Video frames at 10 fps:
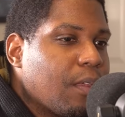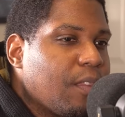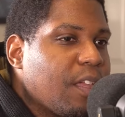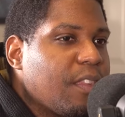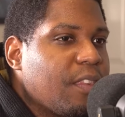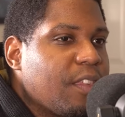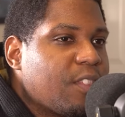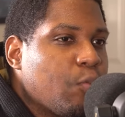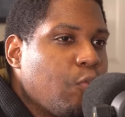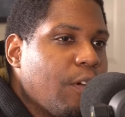th-
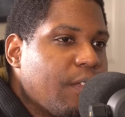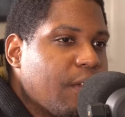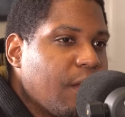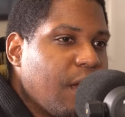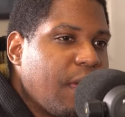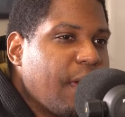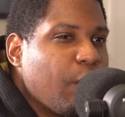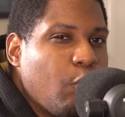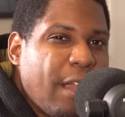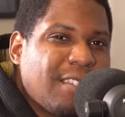this w-
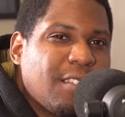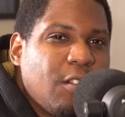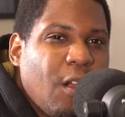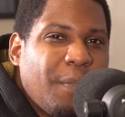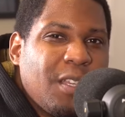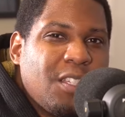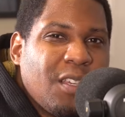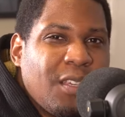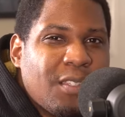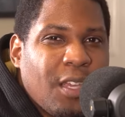Western RPGs.